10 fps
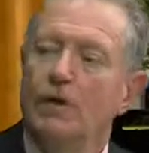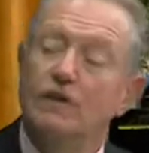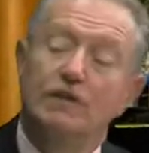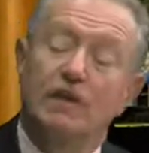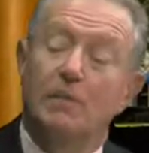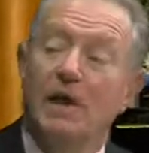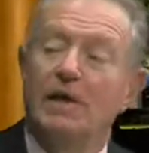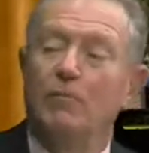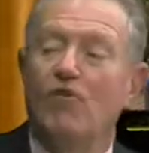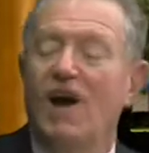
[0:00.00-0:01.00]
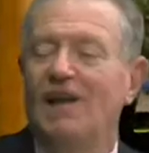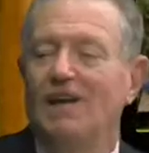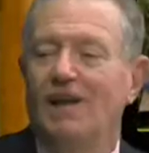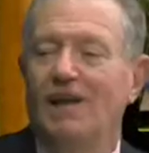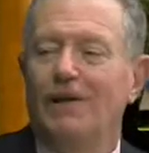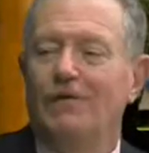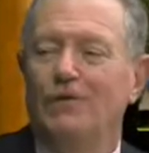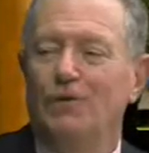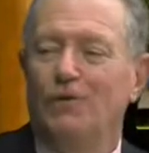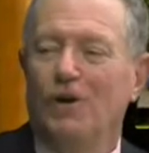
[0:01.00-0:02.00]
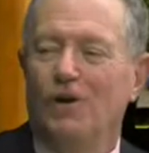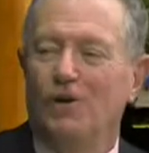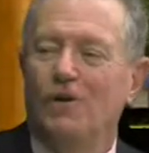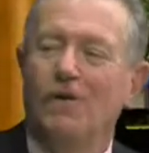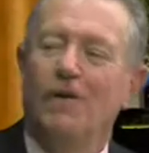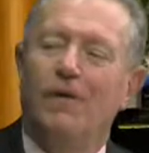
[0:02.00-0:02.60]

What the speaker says: She could make them write a letter to her